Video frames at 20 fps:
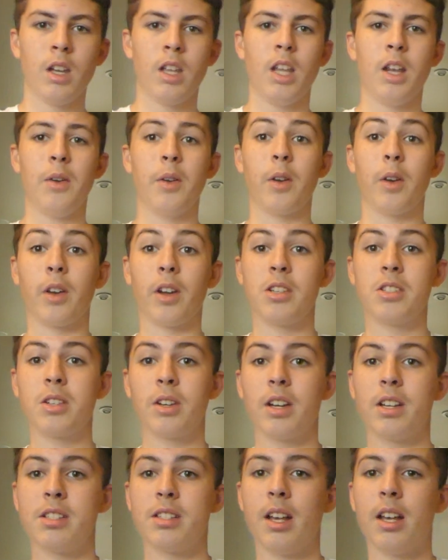There we go. So
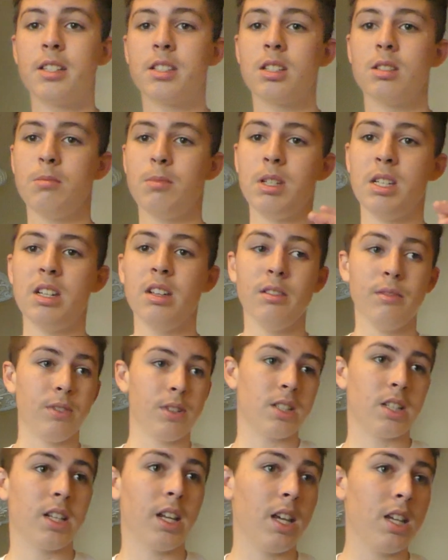guys, that's going to be it for
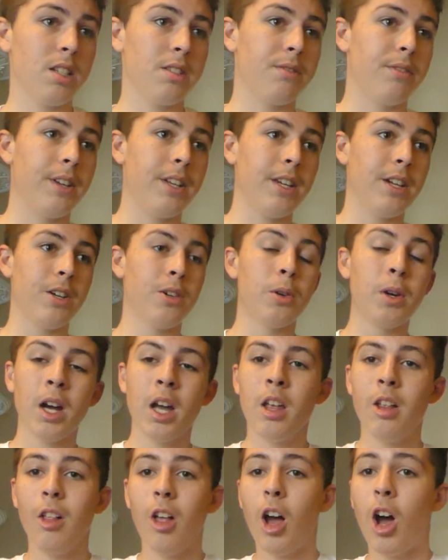today's video.
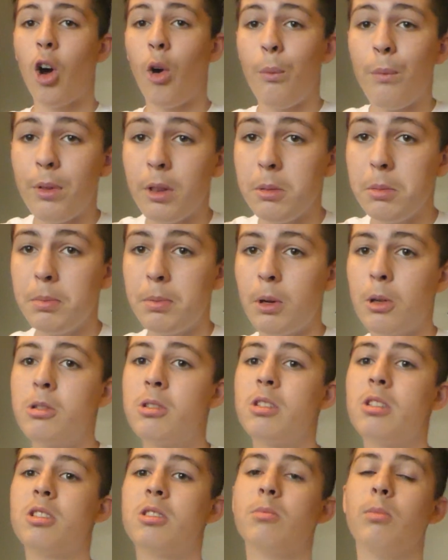Hopefully we'll be
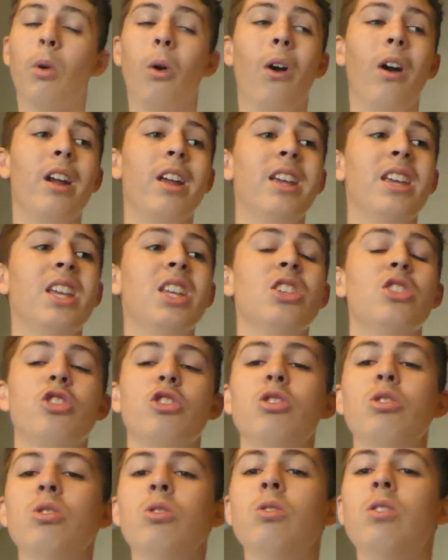posting some more
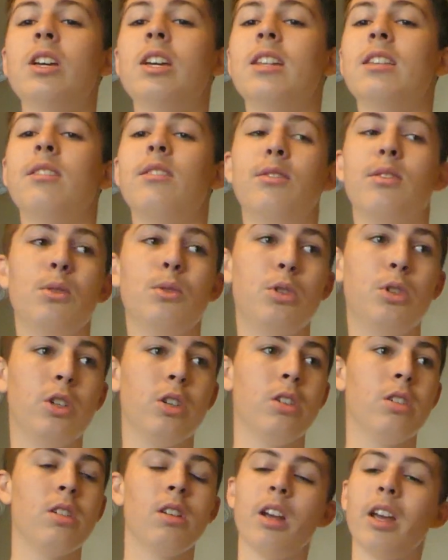soon in the
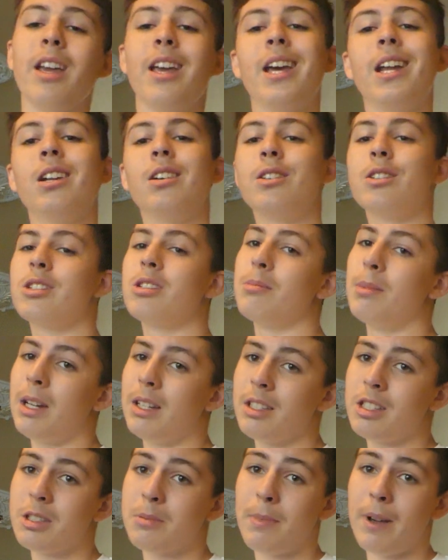future, and also
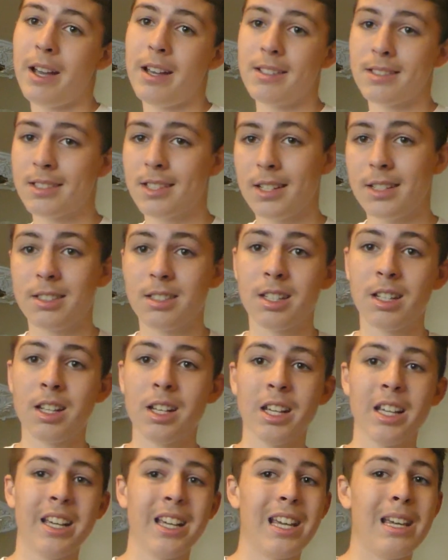about this bass,
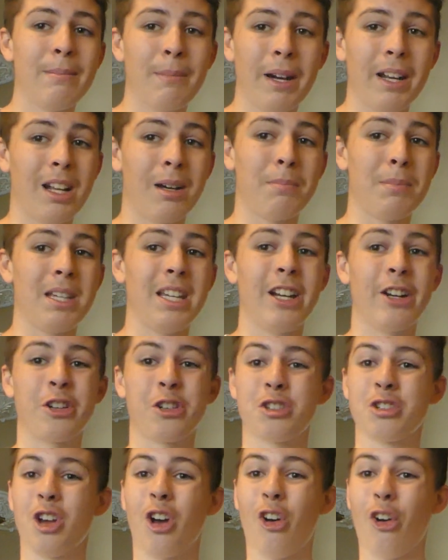because he might not be here
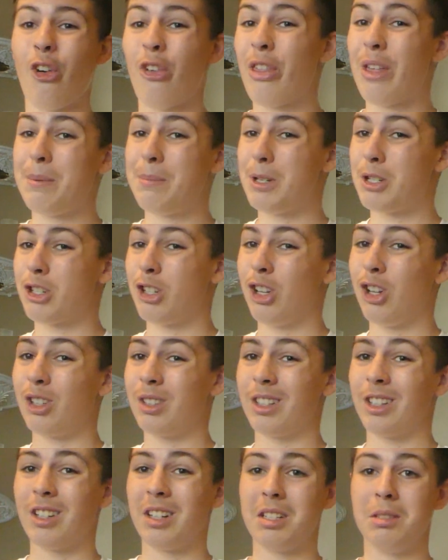all that much
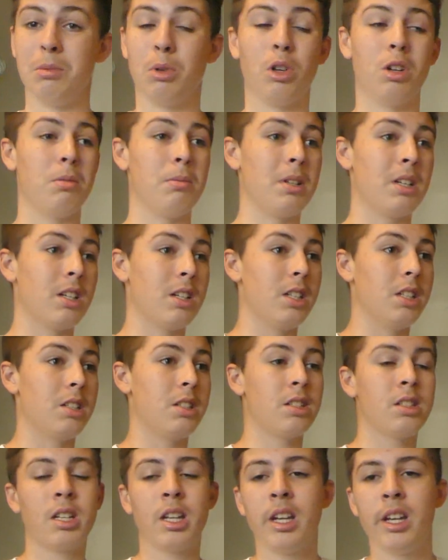longer anymore,
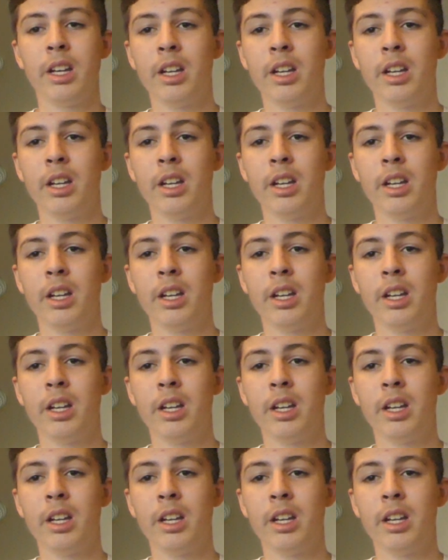because